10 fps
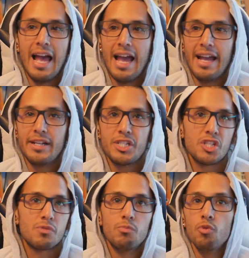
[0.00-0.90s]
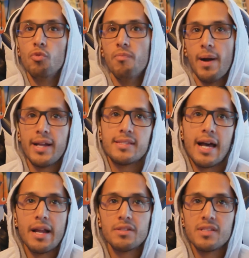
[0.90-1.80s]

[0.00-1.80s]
and just move my entire